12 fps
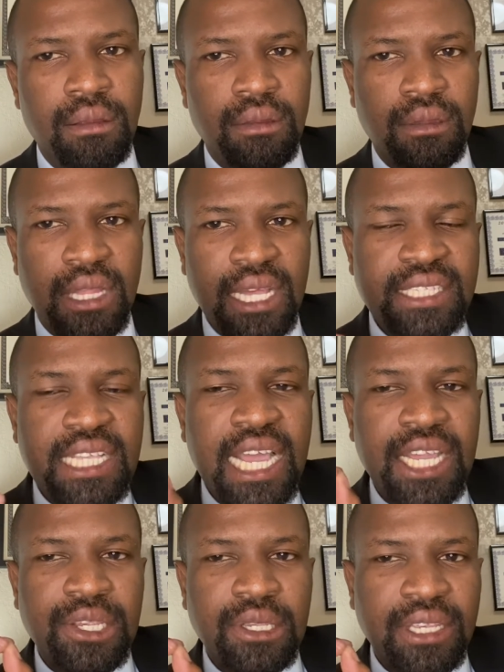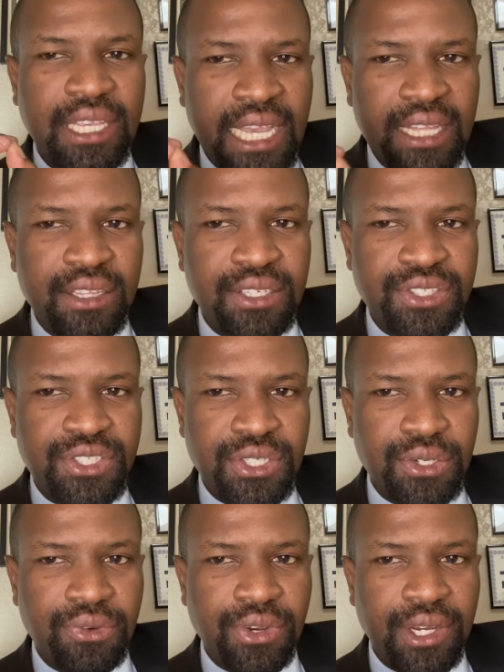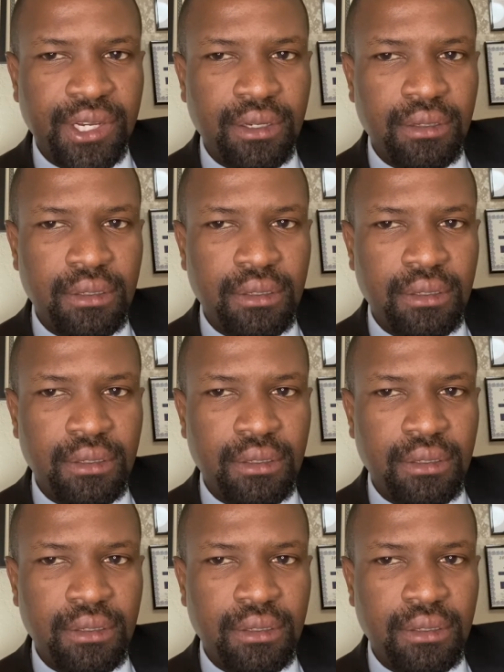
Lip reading: That's how you get the jury,